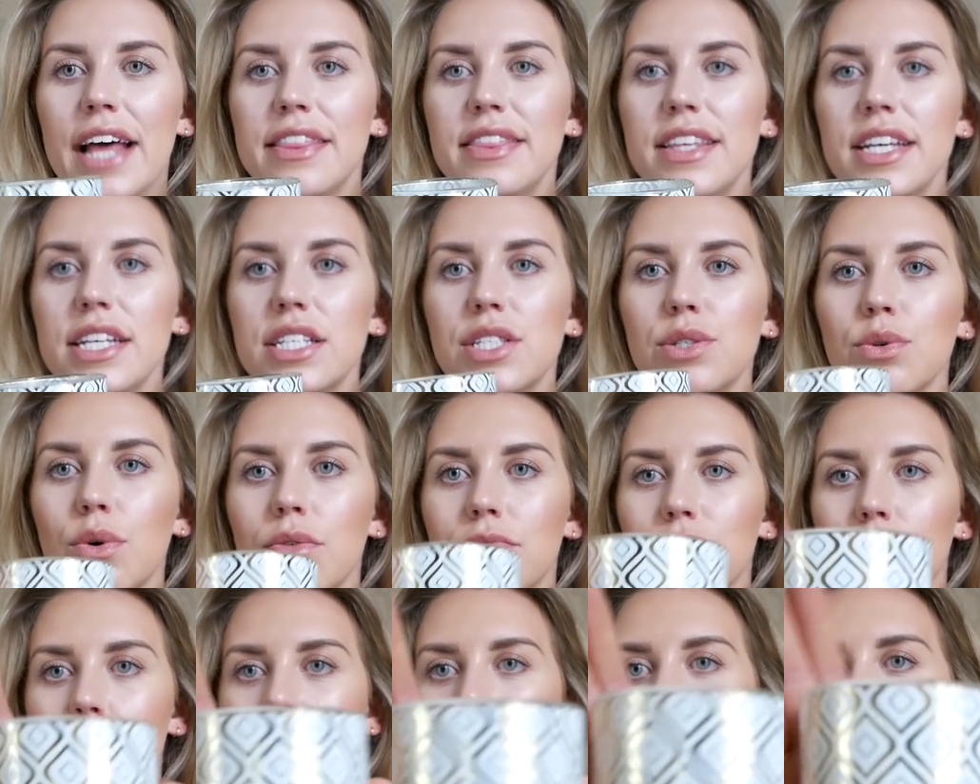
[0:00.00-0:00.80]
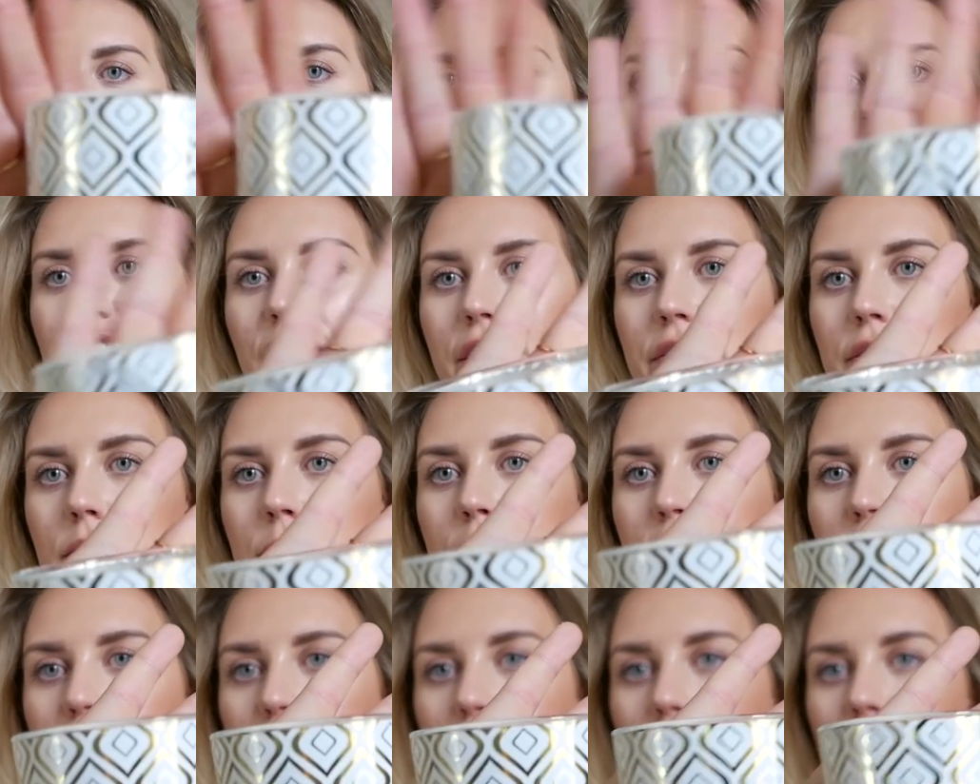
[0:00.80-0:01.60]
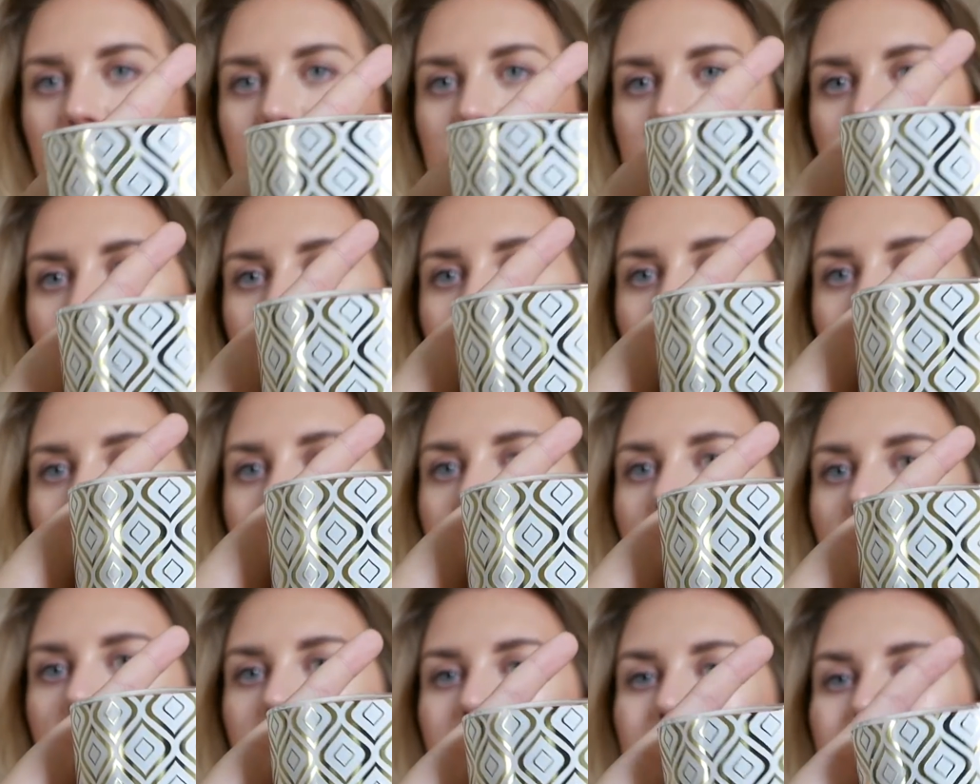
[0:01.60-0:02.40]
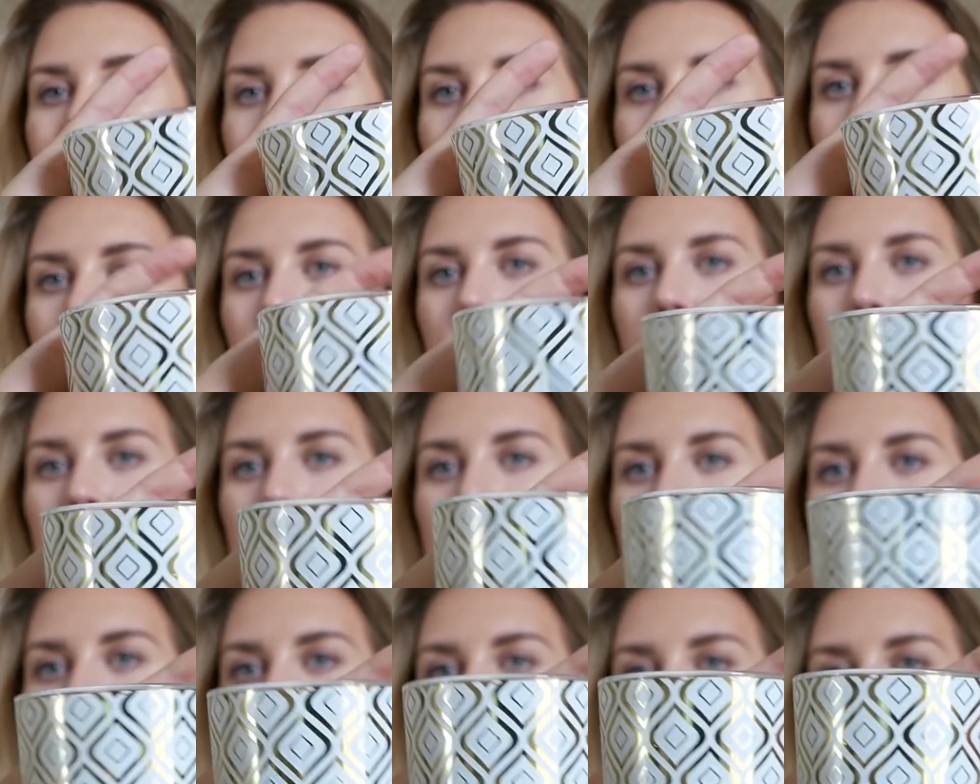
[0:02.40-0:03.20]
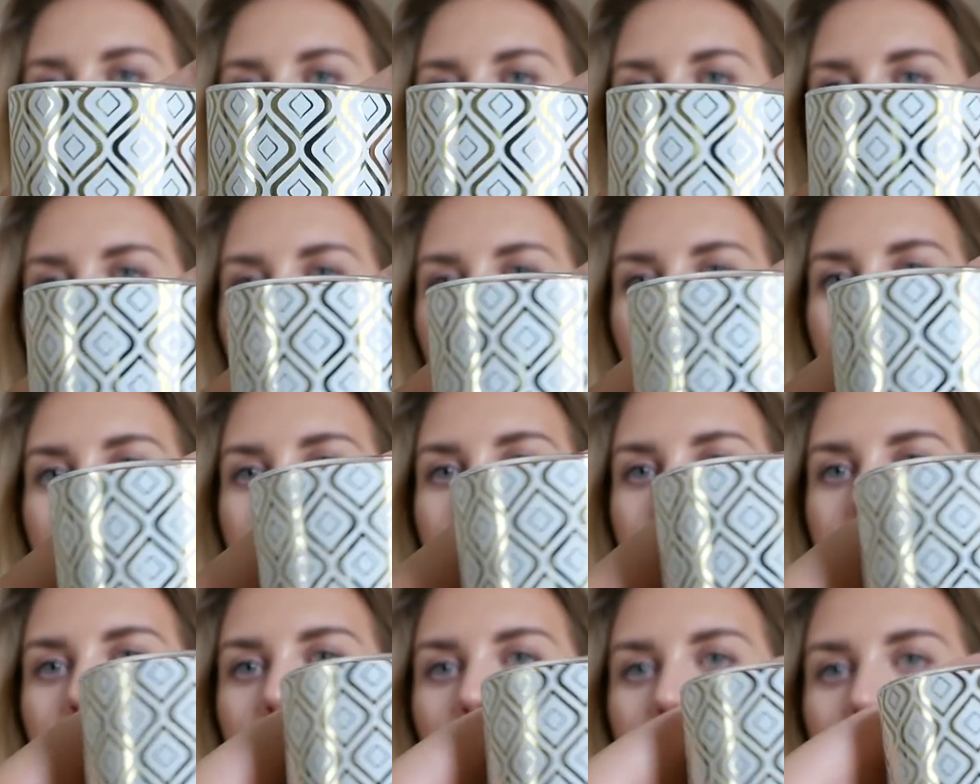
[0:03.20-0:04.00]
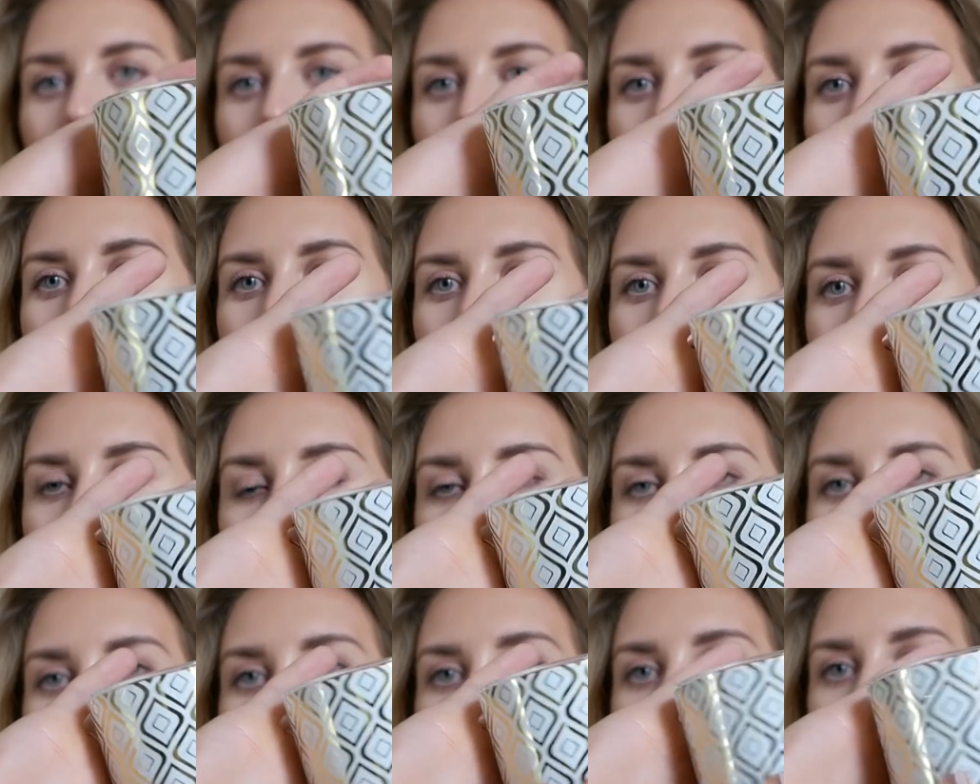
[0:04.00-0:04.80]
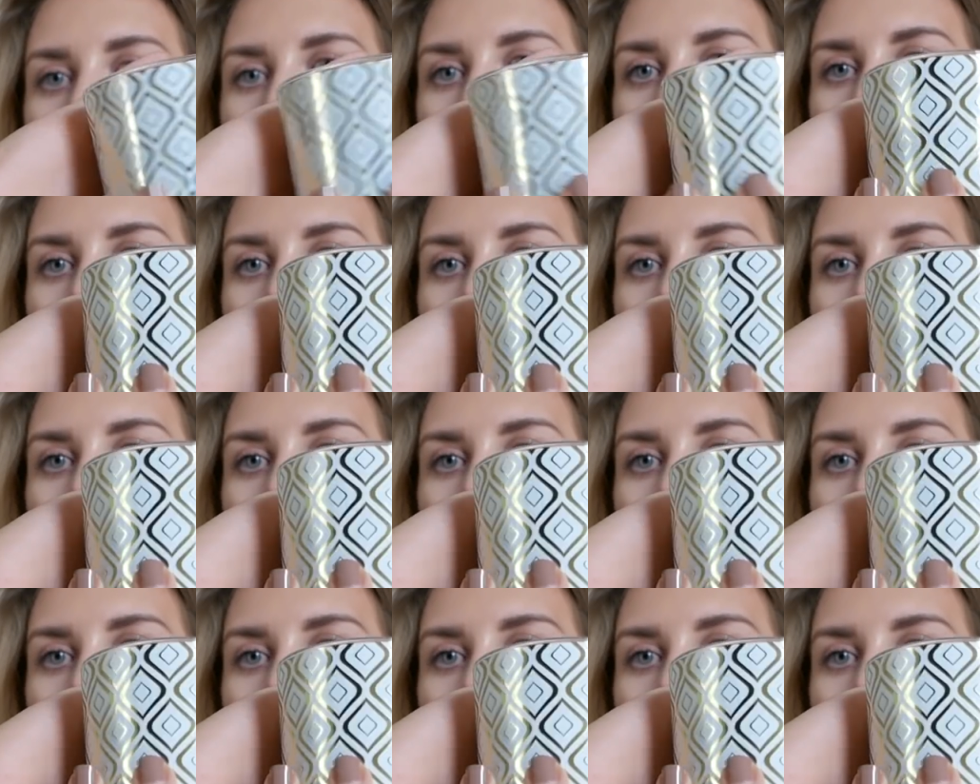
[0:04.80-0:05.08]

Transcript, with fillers: And this one reminded very much of it. It's obviously not scales, but it is like a repeating pattern